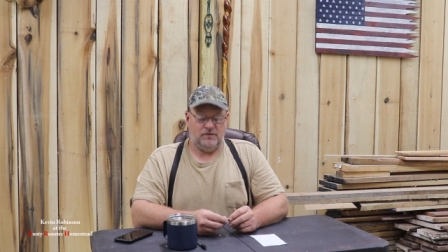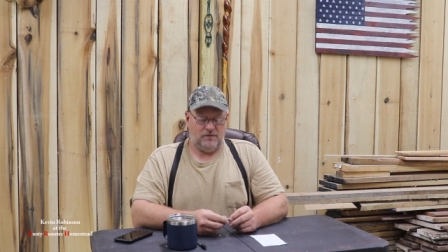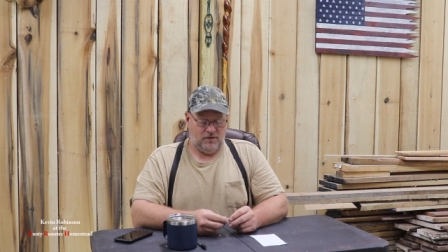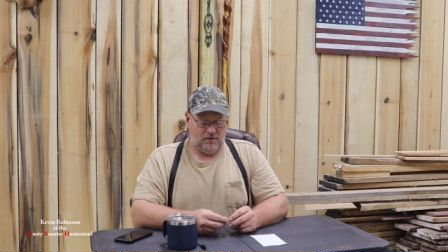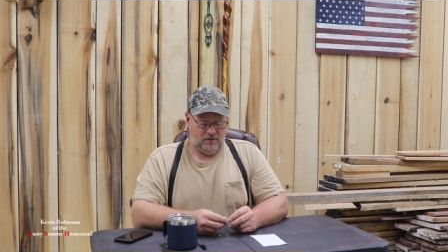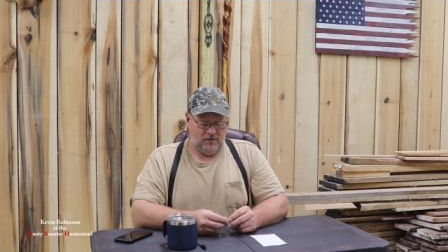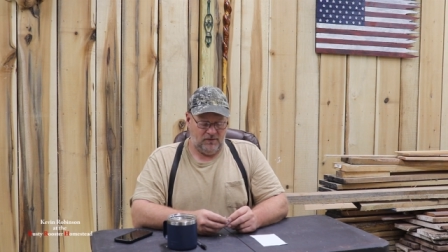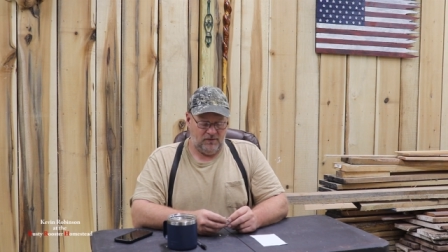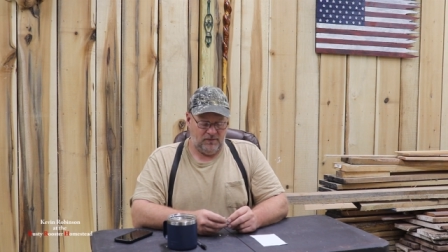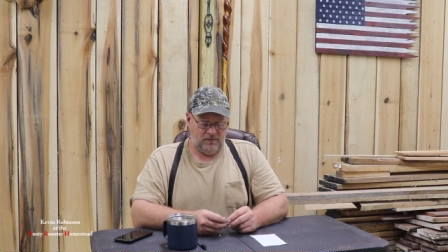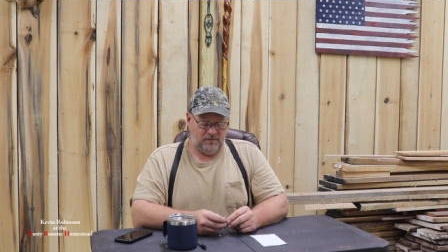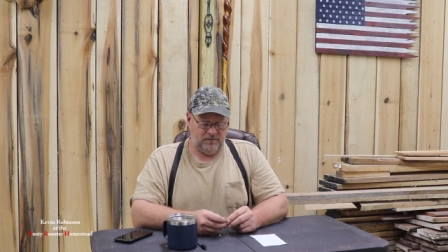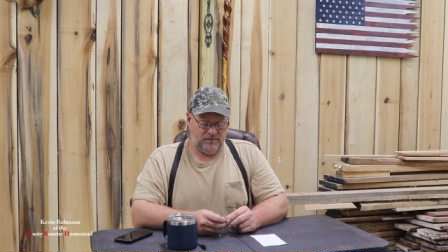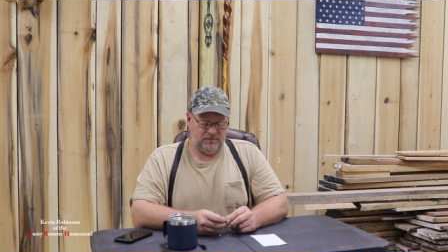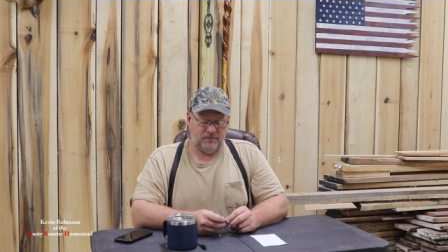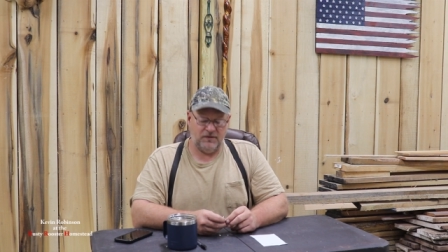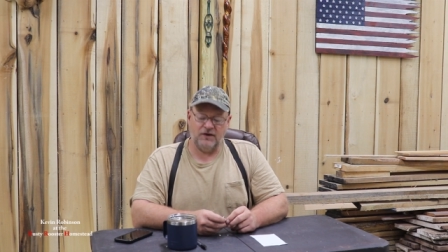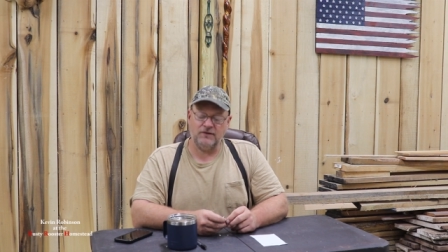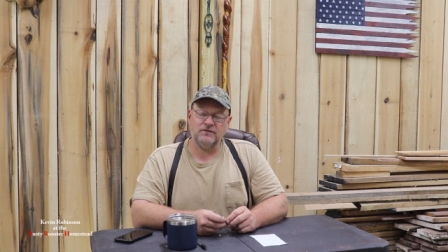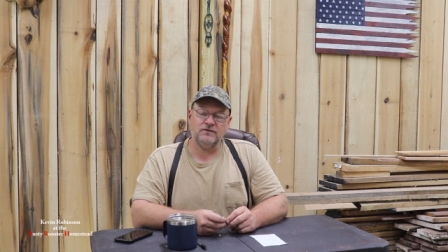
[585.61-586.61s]
Um,
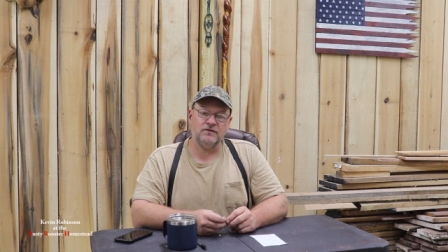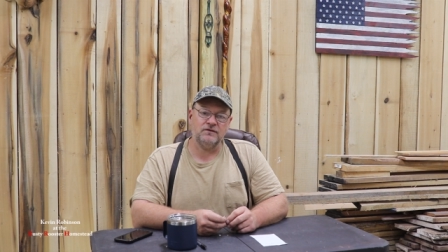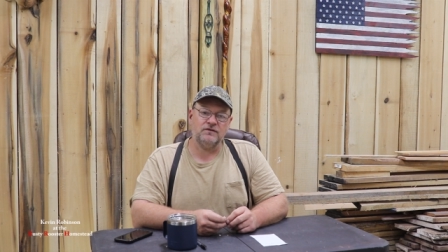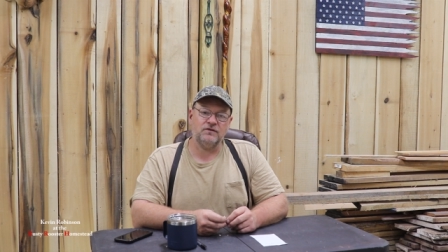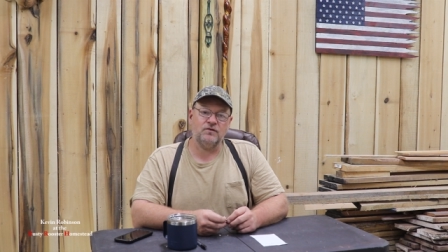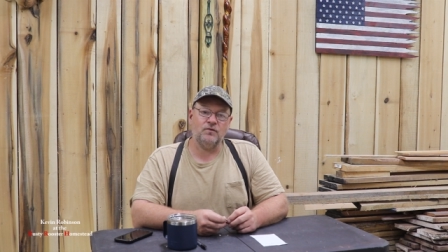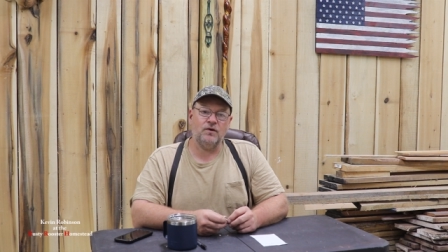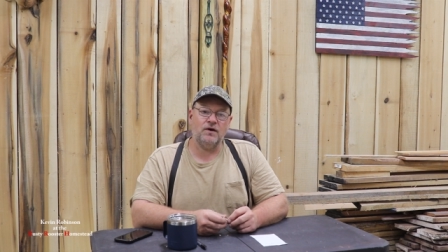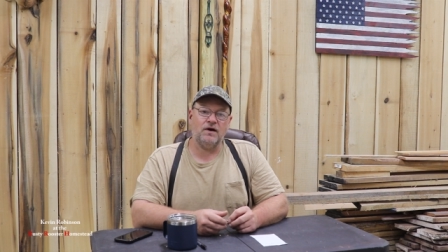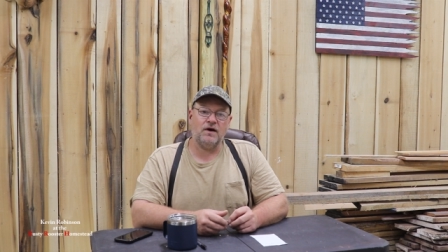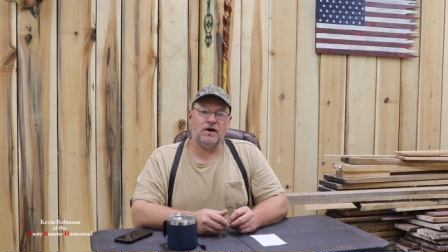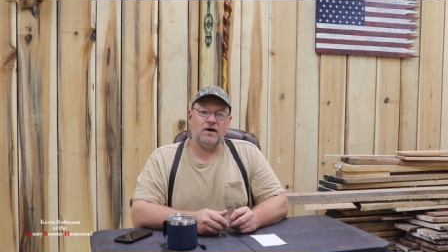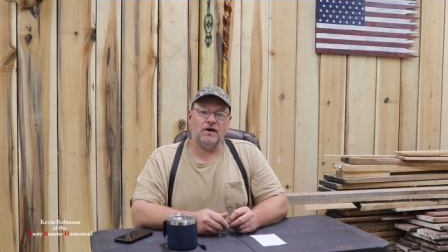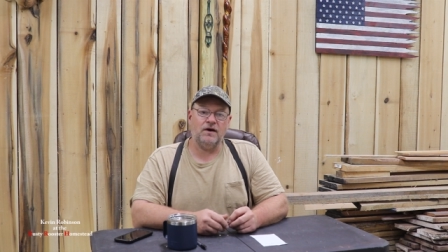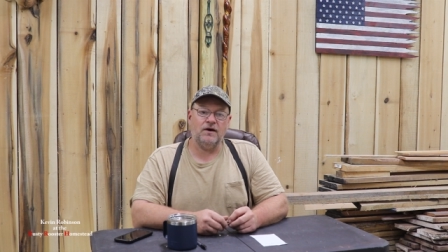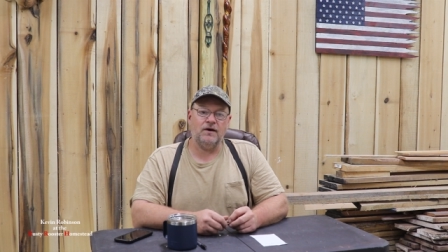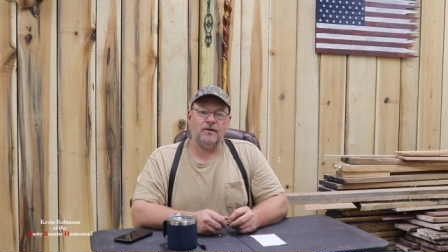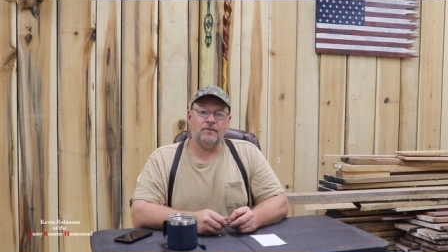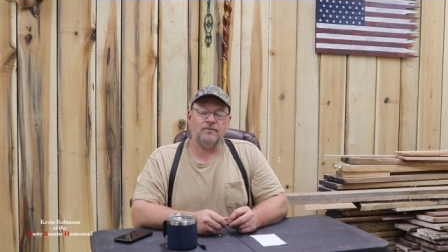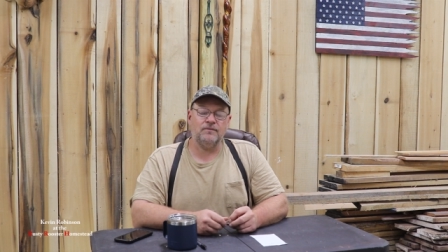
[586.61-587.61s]
that's just the way I
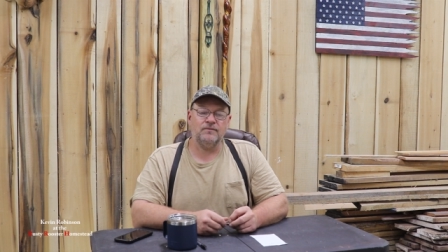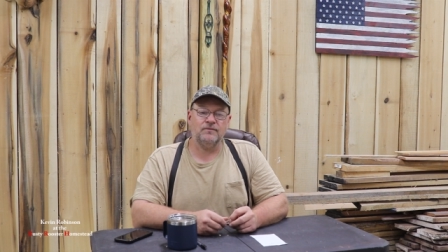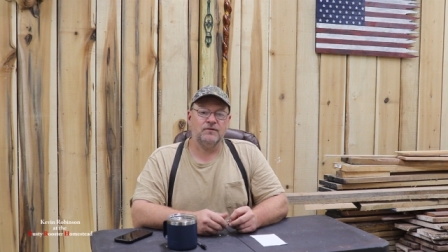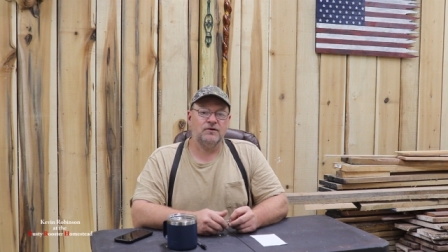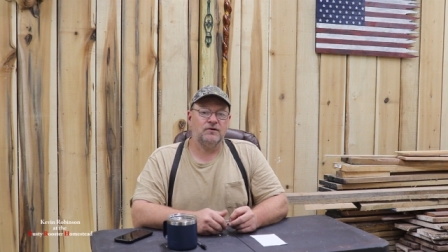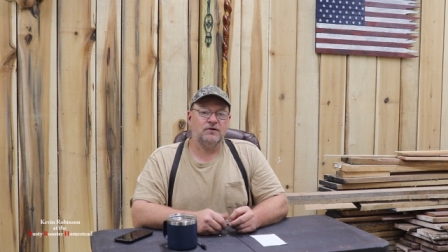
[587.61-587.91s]
am.